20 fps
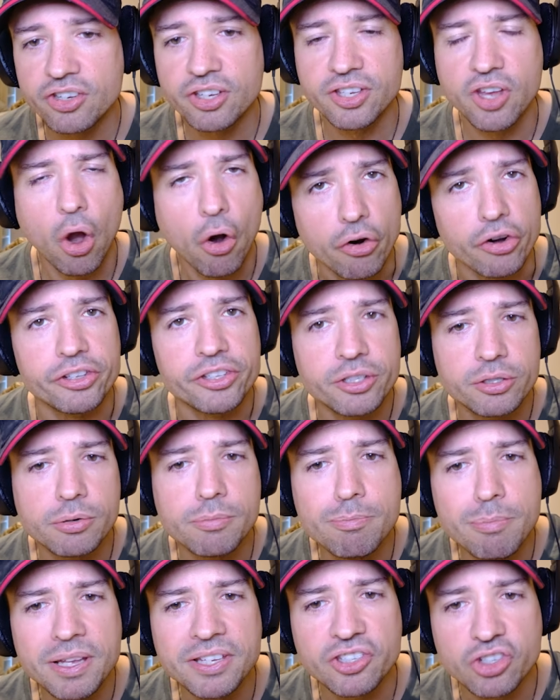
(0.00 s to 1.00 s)
just hurts to
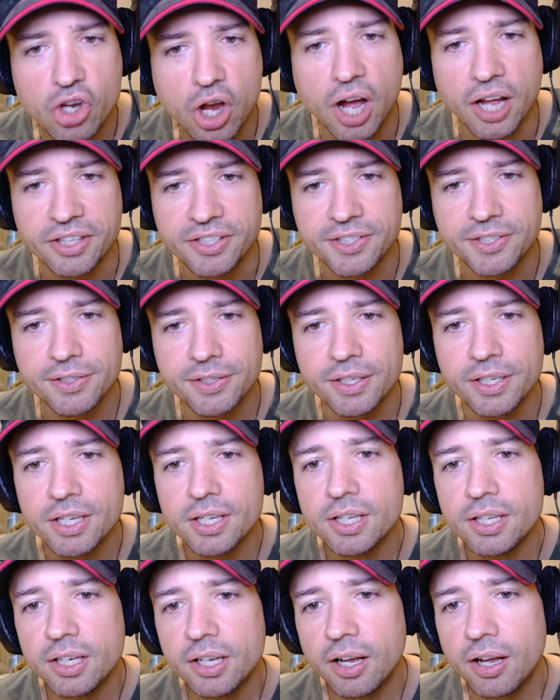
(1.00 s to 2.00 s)
miss shots.
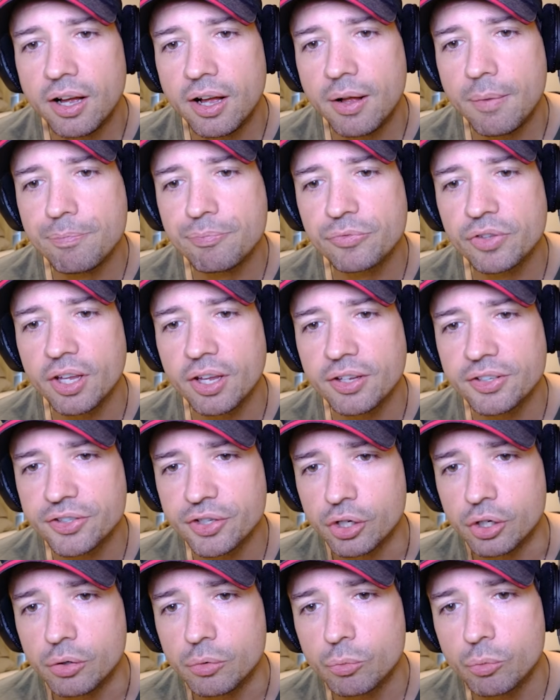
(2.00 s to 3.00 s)

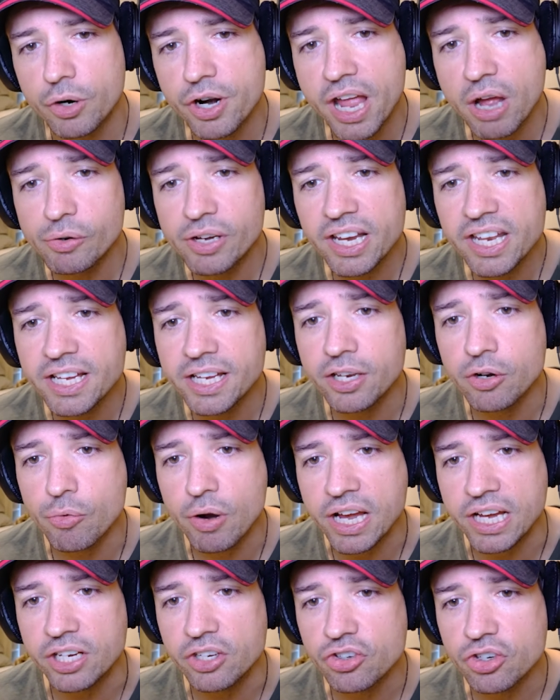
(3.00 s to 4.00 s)
So we're now getting in
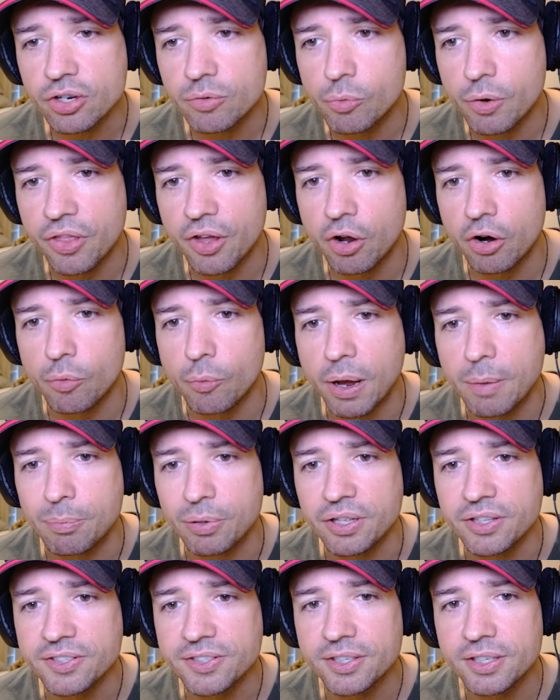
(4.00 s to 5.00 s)
range with our
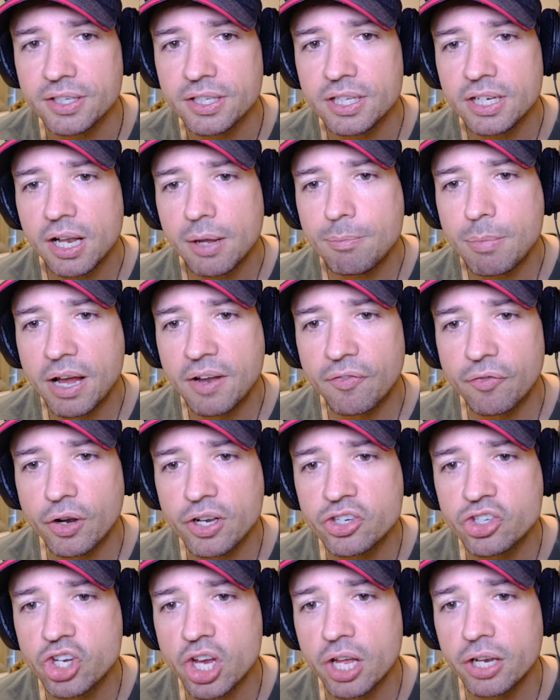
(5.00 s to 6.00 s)
weapons. My
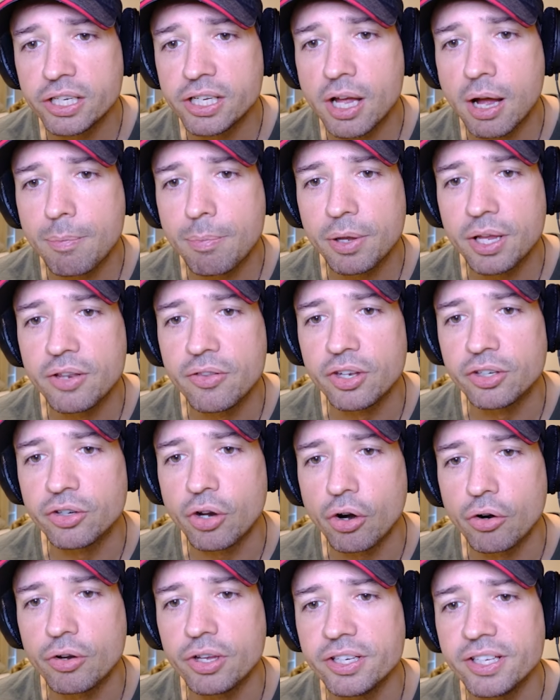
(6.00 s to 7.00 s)
friend Czerny up in the
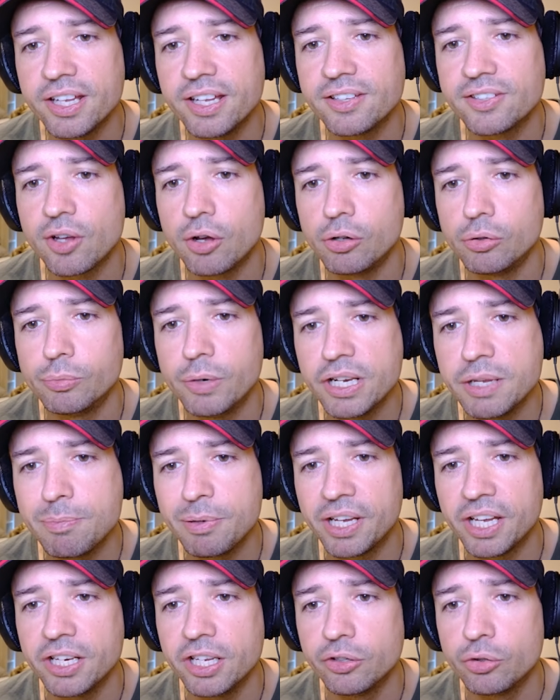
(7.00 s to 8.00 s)
turret is already
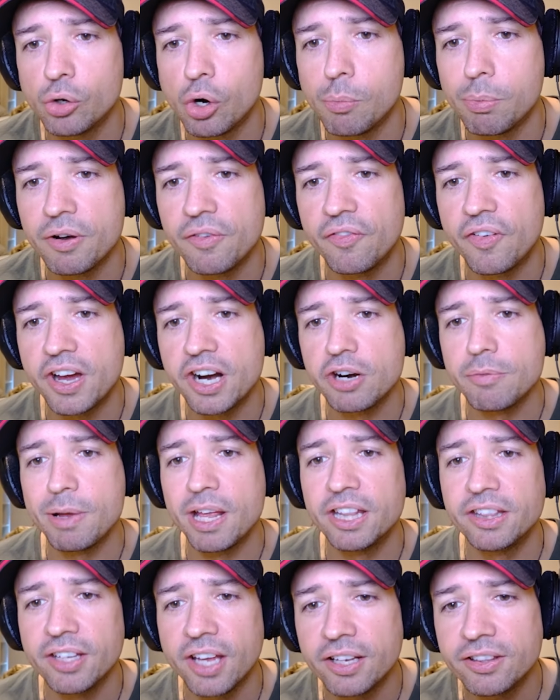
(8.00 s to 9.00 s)
beginning to open fire. But
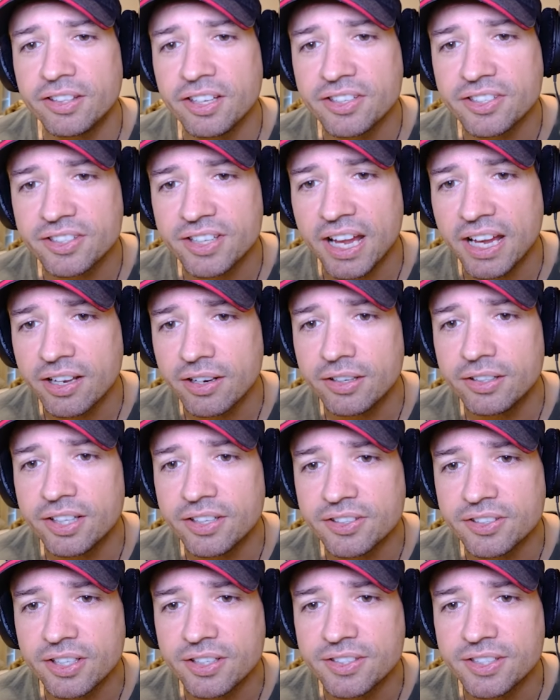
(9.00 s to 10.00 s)
at this
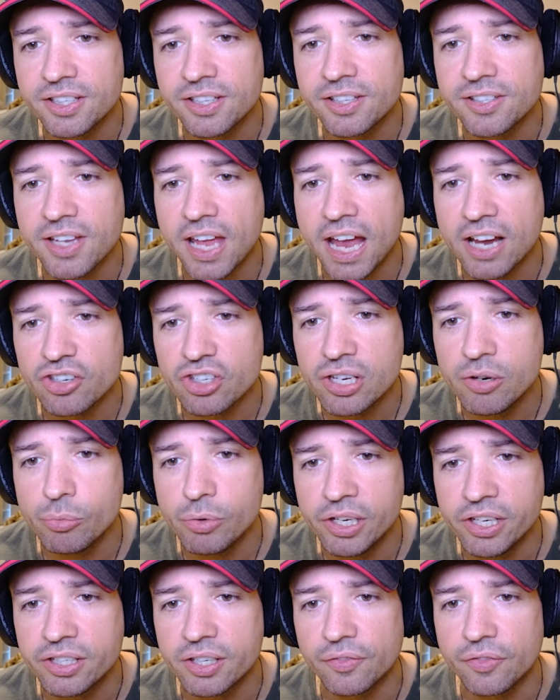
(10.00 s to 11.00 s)
distance, it is actually
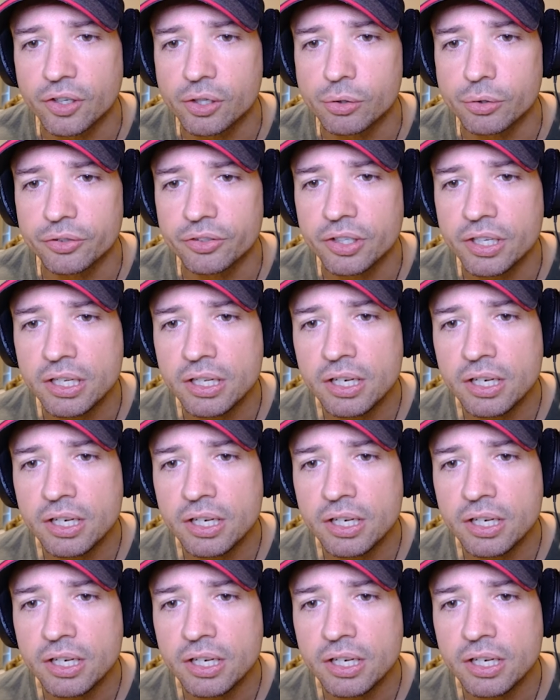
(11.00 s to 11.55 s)
really difficult